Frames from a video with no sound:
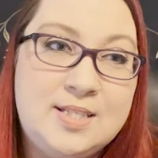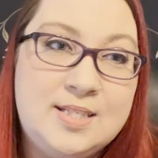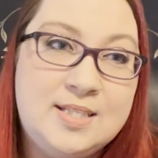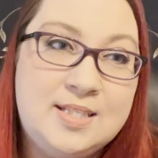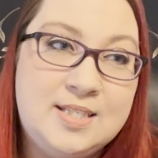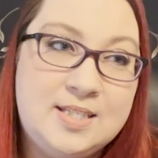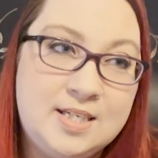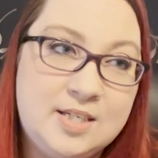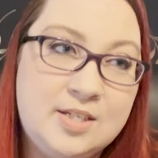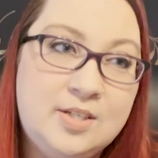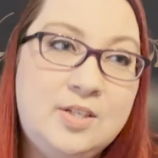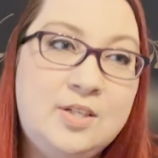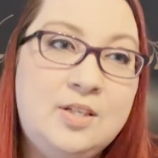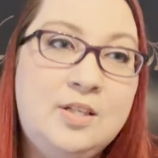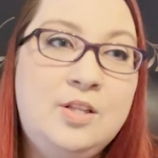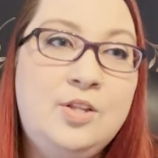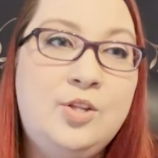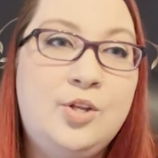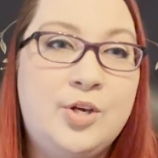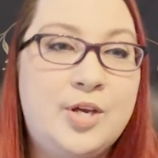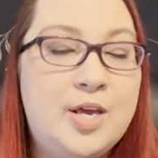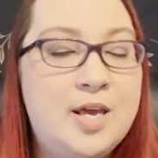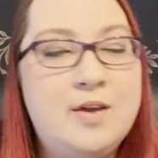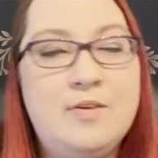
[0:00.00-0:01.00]
still
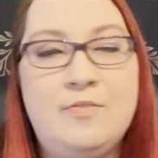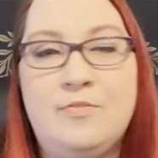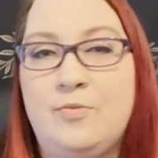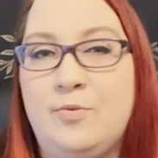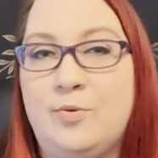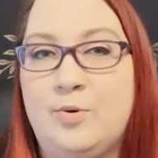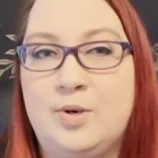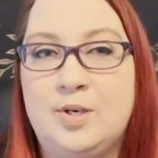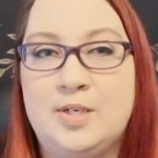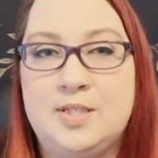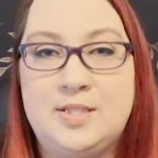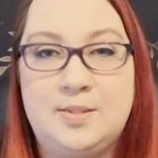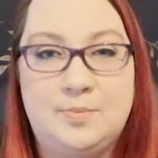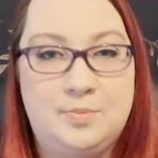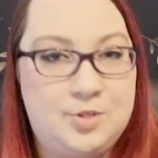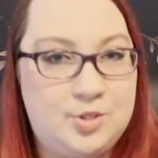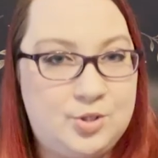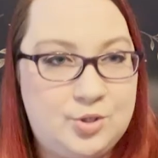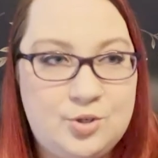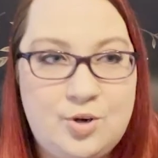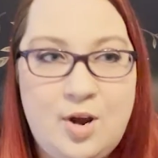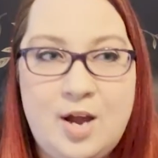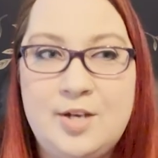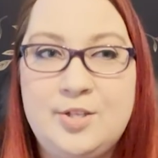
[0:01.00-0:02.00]
looking for some
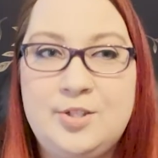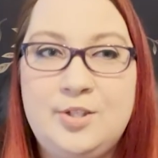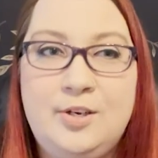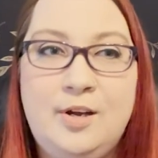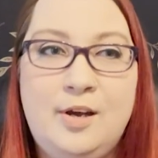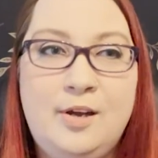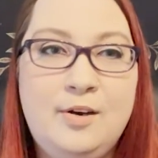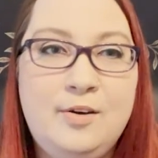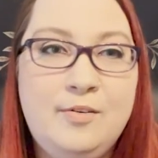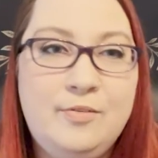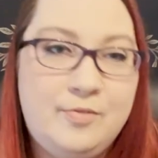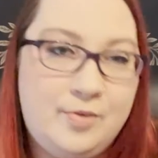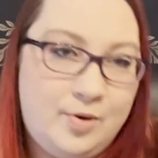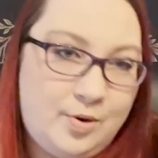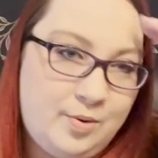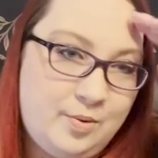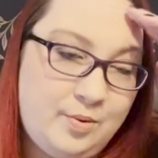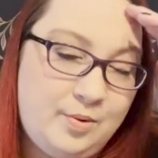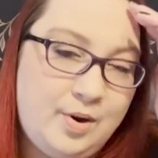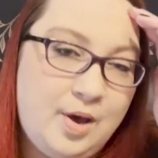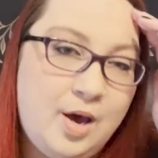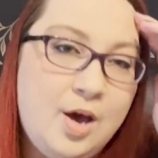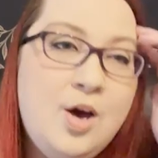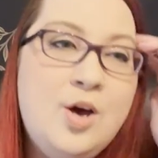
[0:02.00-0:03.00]
distraction on her
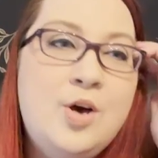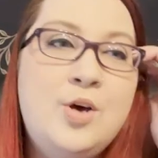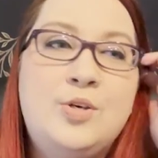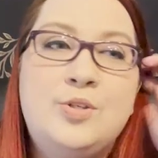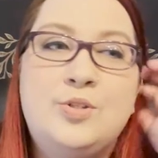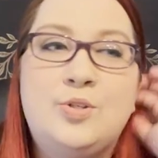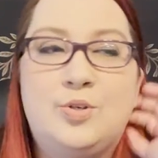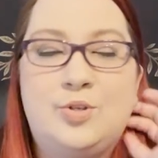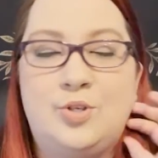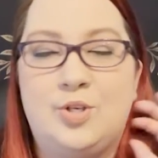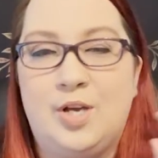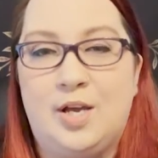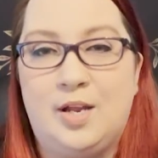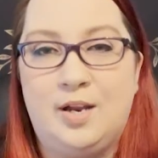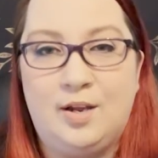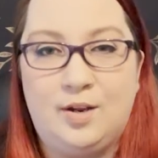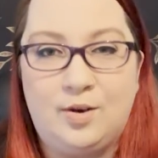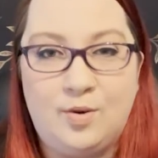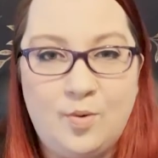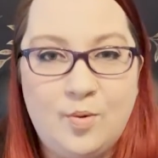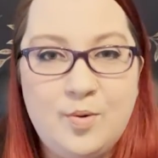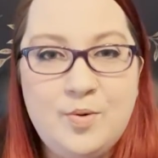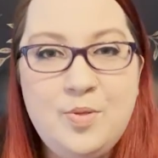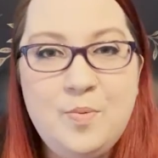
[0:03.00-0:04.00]
phone so she can
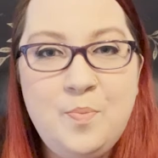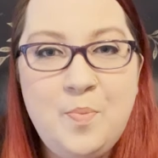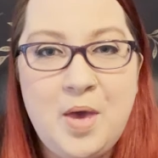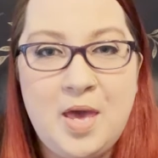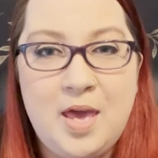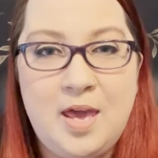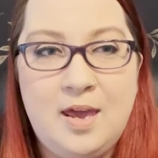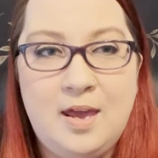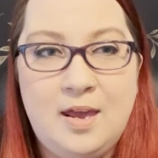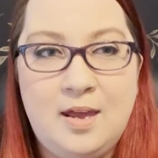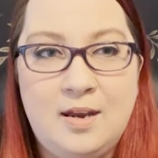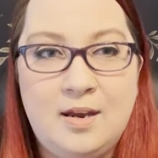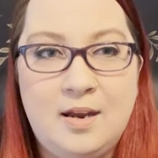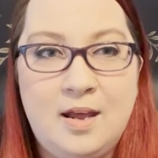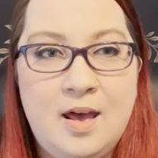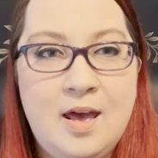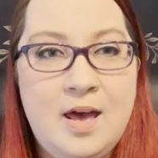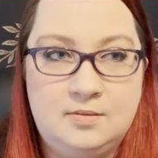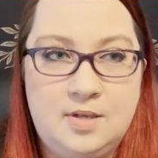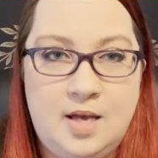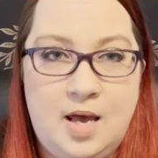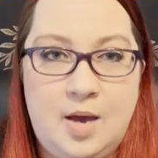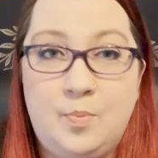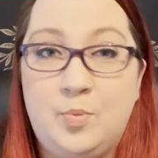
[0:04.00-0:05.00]
ignore the pain
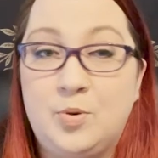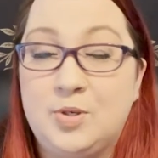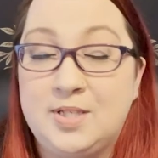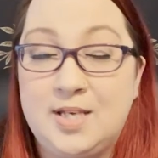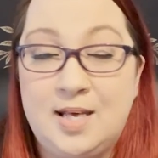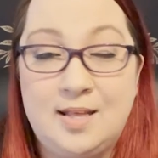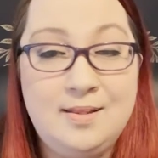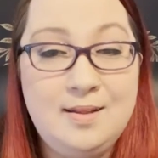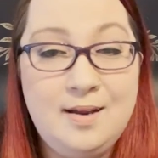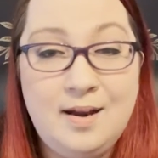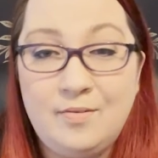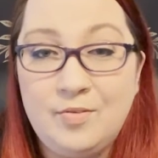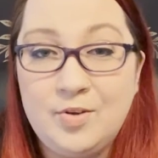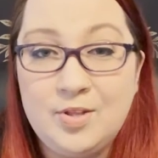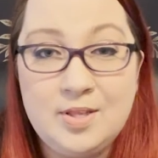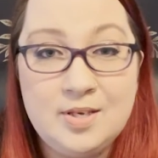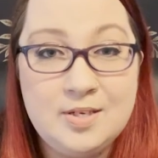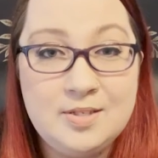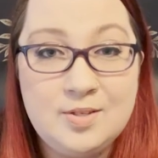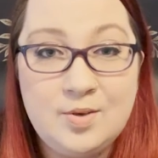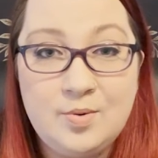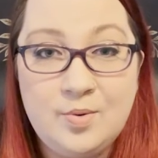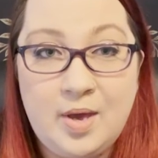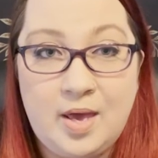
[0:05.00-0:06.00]
and pretend that
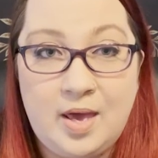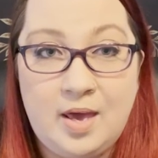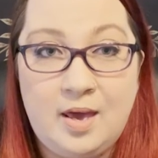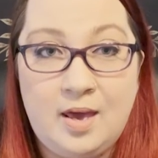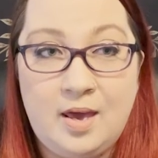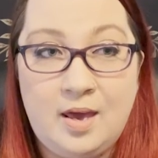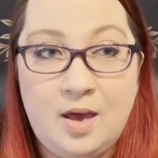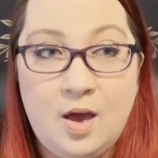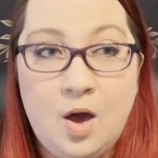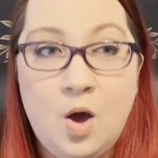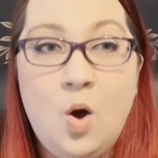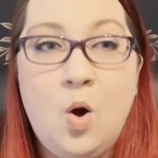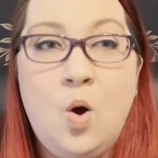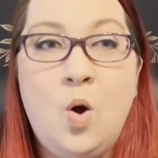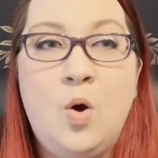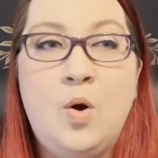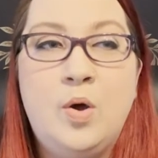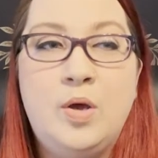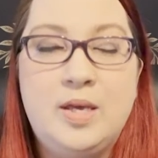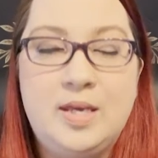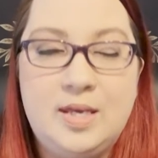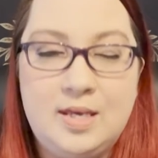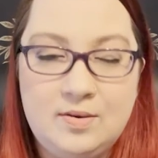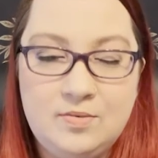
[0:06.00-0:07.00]
everything's okay,
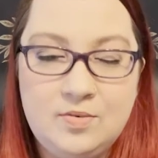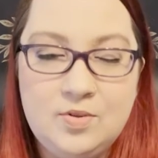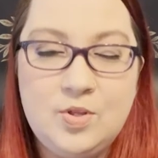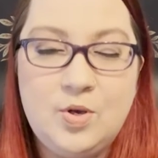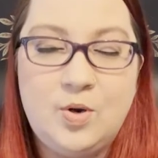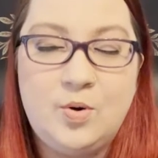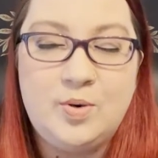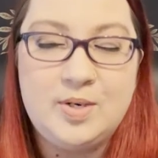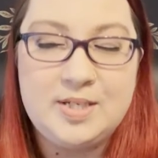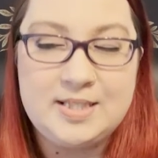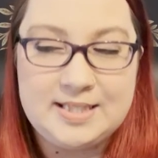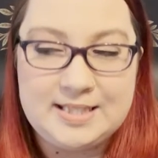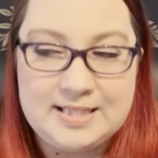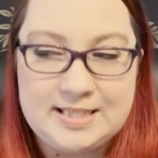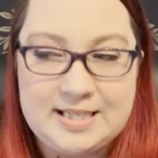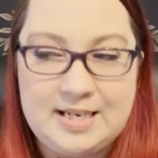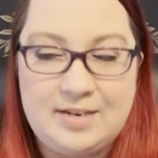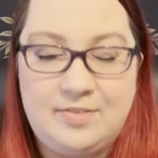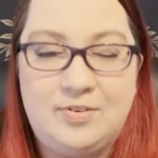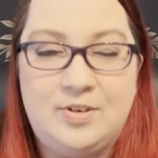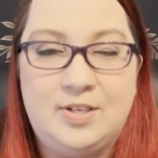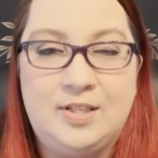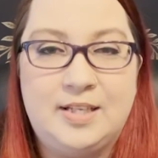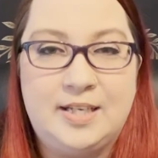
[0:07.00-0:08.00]
even though it is
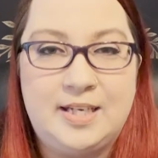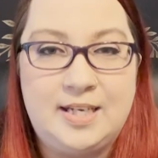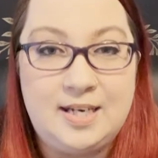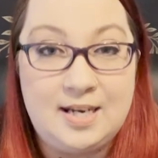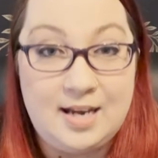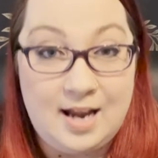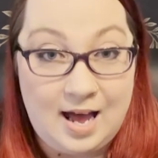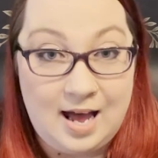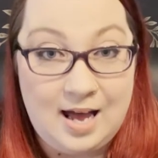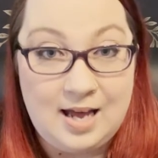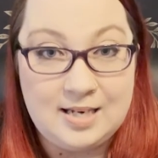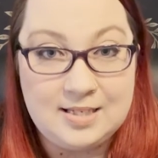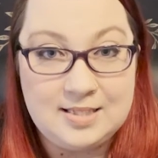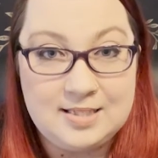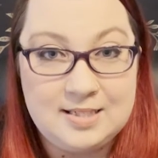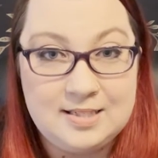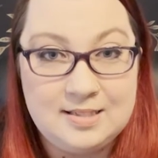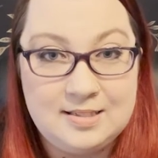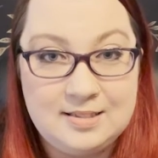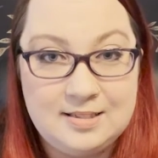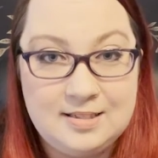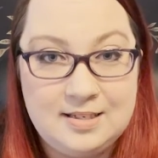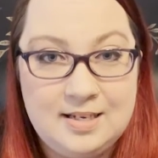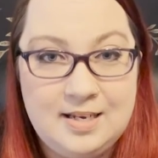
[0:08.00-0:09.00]
definitely not.
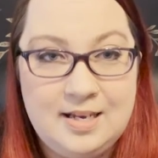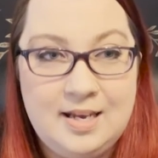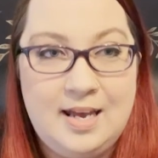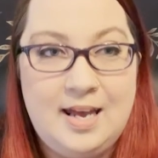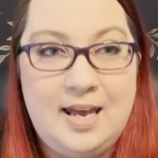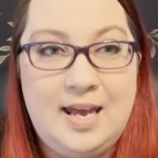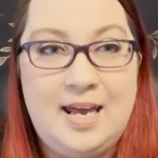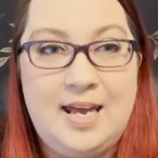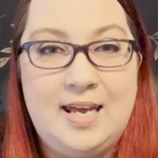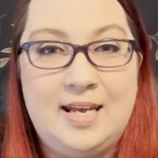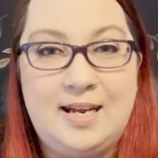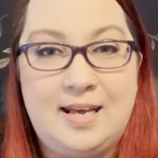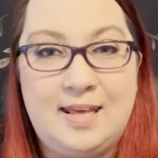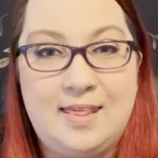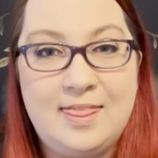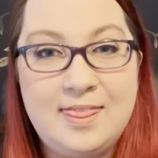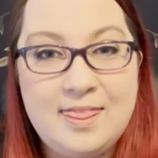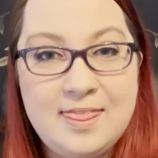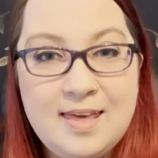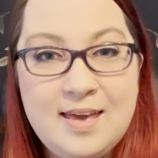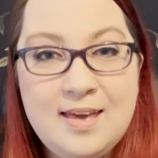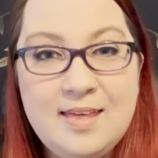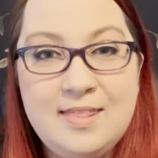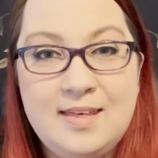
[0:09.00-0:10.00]
And I
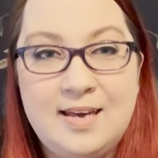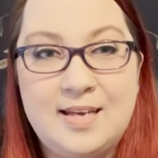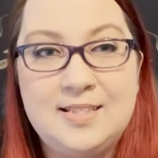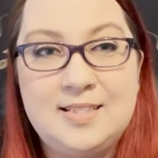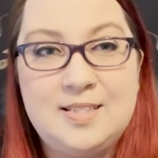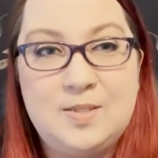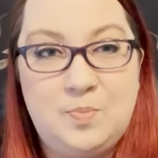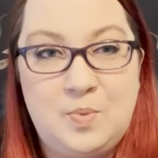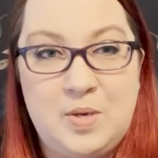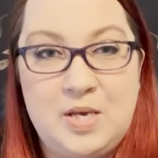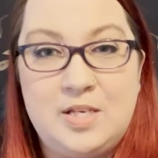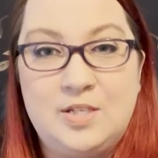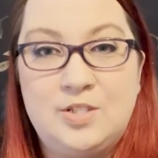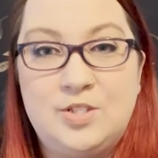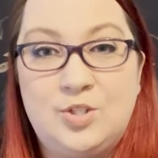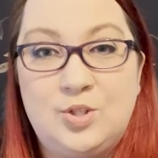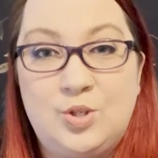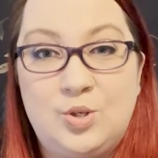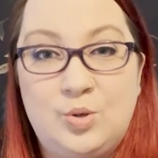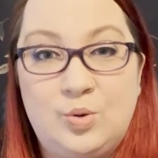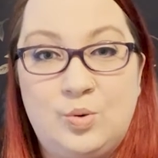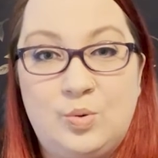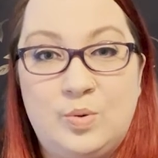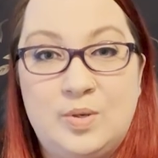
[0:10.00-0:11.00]
think that speaks
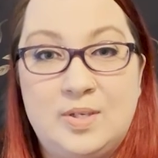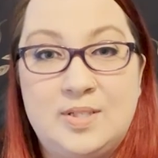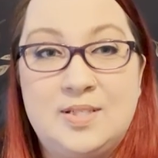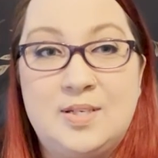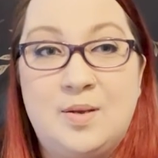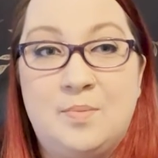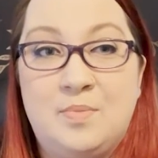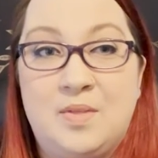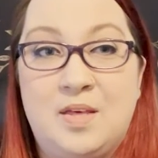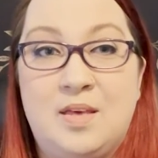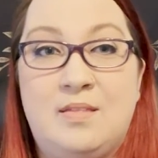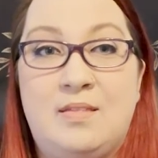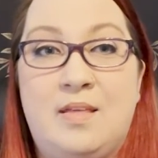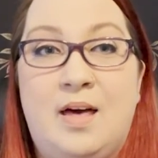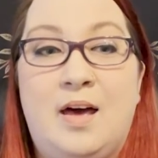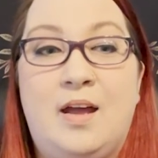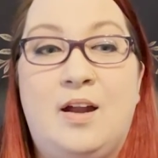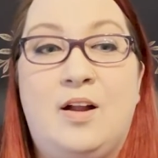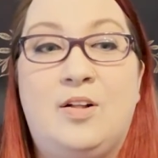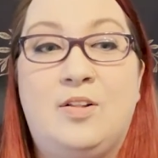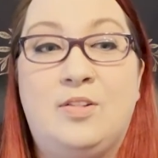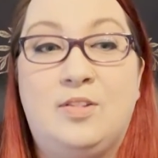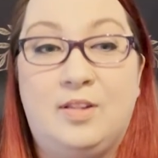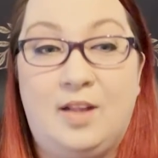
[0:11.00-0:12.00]
to something that
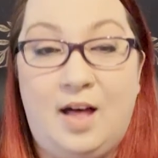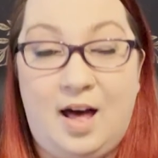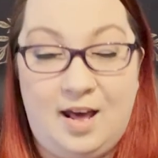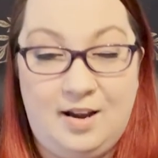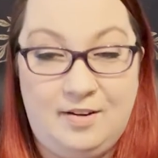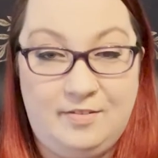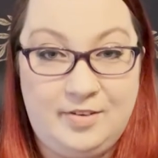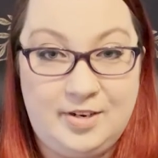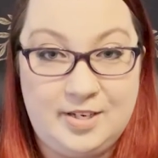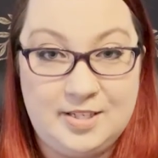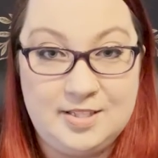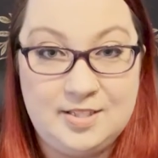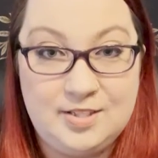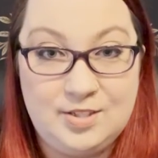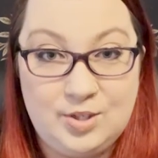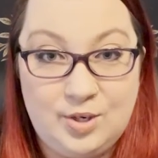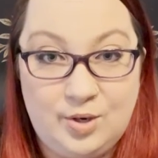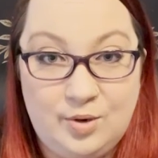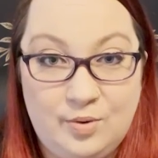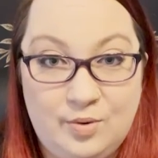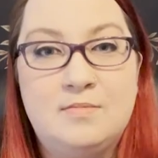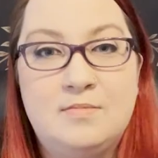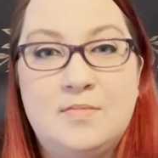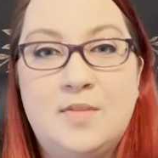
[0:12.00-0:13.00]
a lot of us
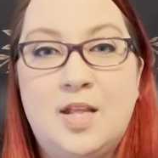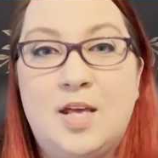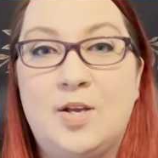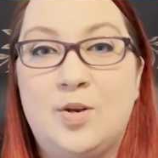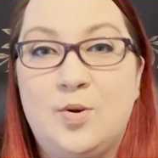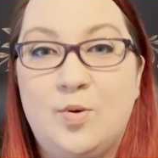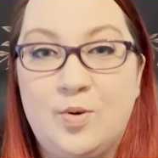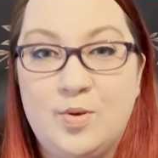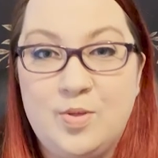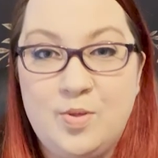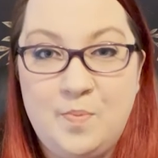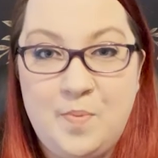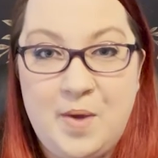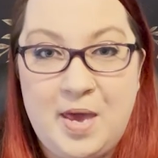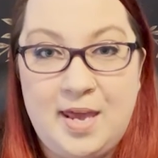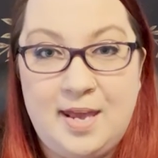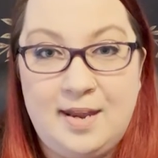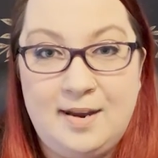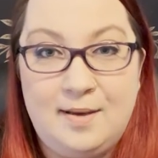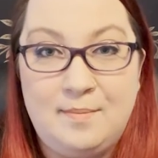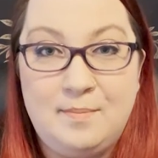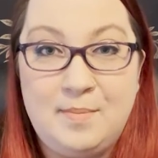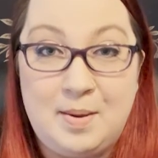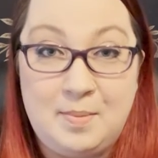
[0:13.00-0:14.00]
do. Ignore the pain
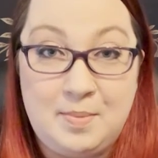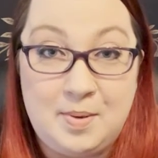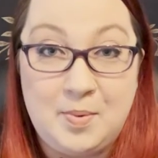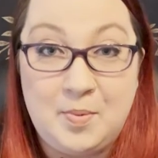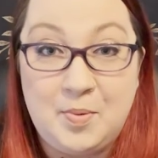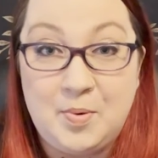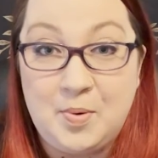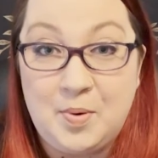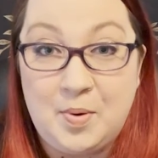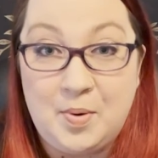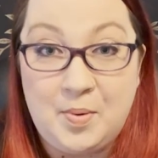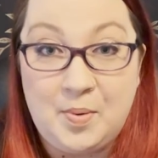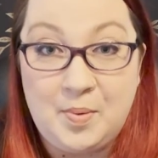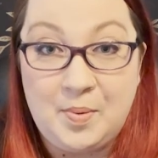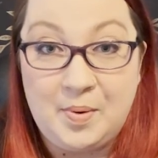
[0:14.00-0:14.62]
and maybe it will go